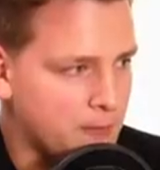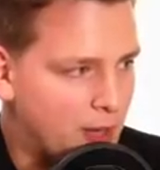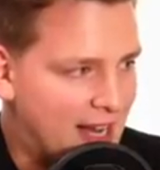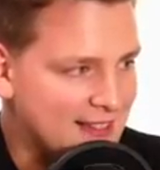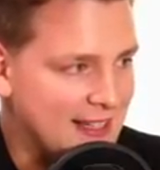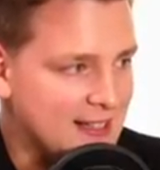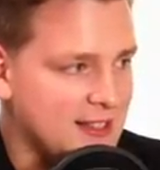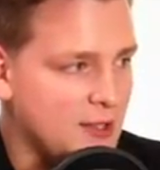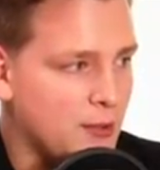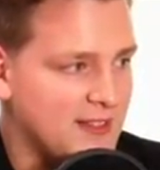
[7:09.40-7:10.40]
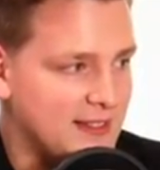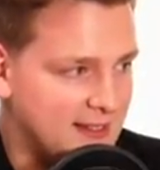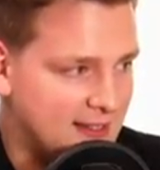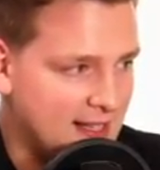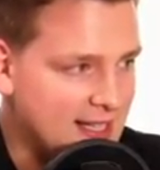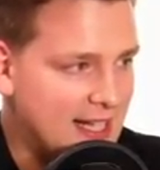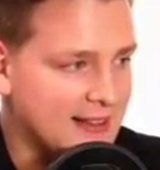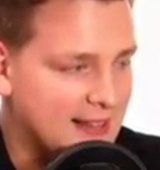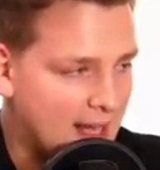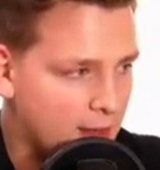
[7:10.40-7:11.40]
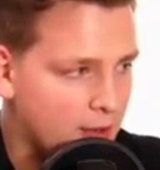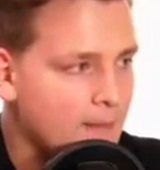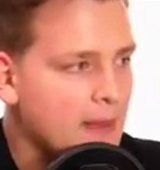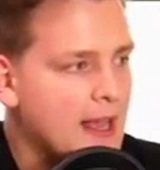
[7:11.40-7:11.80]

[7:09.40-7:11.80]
price in USDT, in Tether,